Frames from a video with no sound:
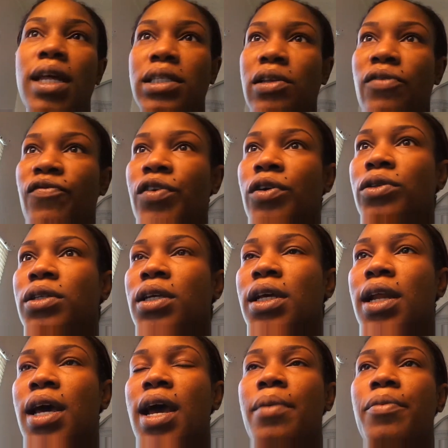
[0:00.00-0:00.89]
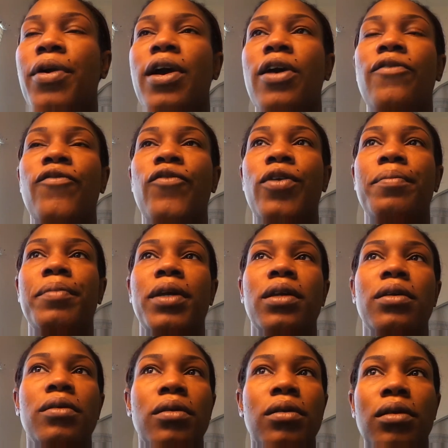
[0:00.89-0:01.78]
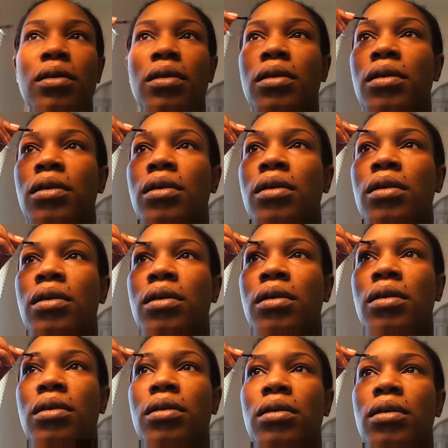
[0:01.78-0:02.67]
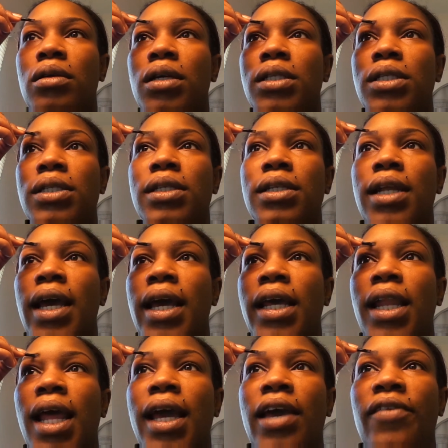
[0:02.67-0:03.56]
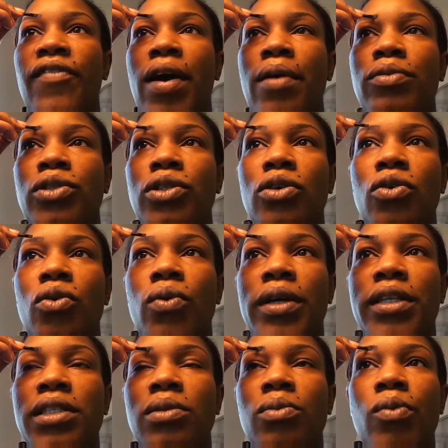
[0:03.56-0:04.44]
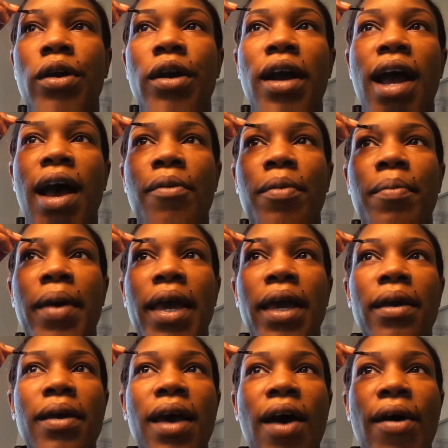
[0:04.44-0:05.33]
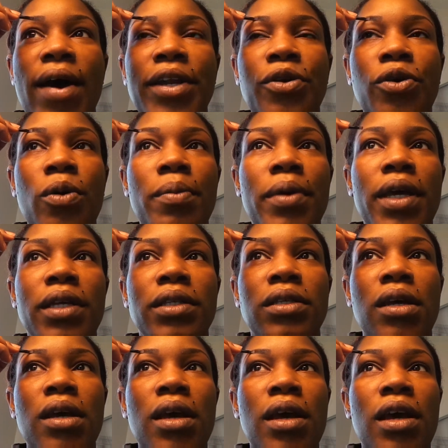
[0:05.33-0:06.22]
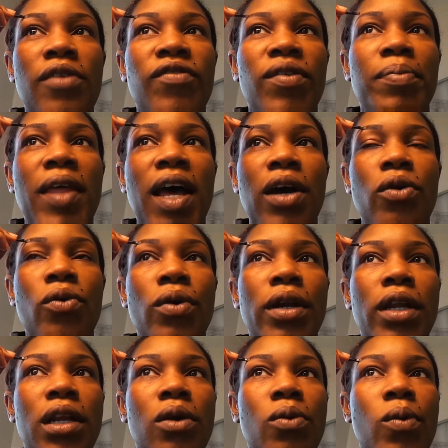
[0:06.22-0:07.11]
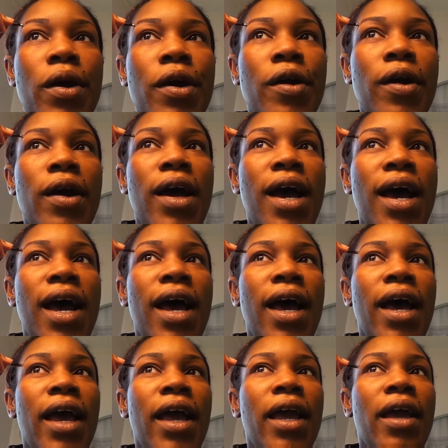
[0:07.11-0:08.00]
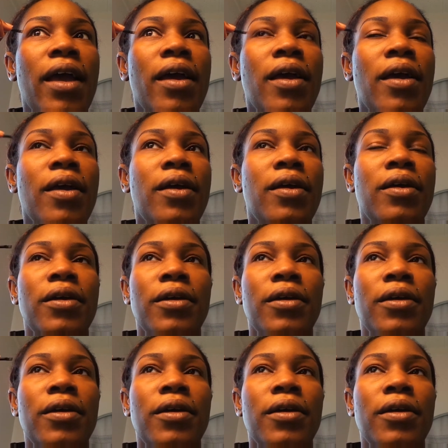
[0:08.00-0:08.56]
That's a filled in eyebrow for me. Because today, like if I was going somewhere, I would make, how I do them is, if I'm not going anywhere, I,